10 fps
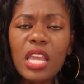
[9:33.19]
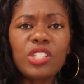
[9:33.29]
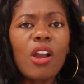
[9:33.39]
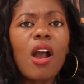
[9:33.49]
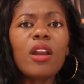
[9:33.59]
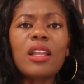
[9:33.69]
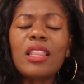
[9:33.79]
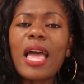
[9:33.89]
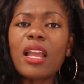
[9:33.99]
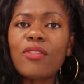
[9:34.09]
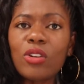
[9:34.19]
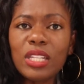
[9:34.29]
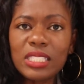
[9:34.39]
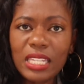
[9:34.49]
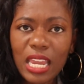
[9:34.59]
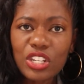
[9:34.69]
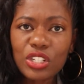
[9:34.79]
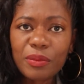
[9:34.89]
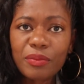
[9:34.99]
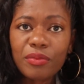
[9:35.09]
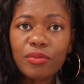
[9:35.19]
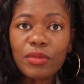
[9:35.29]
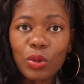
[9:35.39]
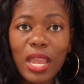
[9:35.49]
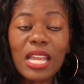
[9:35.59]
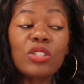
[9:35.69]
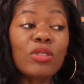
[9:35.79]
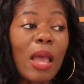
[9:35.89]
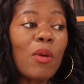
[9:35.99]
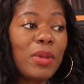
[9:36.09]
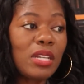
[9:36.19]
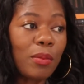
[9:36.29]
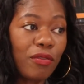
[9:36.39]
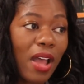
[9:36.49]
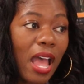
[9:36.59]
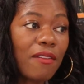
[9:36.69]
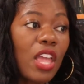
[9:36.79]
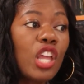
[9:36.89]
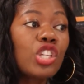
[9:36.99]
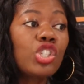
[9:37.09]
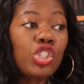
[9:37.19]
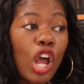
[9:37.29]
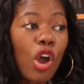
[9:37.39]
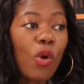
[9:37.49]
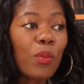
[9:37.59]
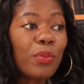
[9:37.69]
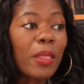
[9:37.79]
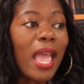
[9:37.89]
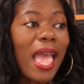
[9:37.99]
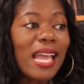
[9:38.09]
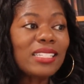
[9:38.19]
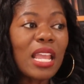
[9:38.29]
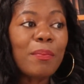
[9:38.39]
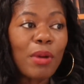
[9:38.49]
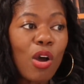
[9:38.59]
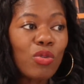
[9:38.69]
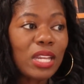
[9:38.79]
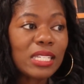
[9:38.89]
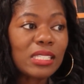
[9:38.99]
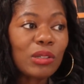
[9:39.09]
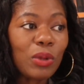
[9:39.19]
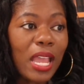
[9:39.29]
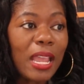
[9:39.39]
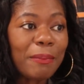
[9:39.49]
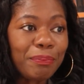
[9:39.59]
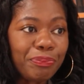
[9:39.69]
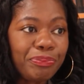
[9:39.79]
Your Honor, lack of authentication, okay? So that would be number 5. So as a bonus, okay,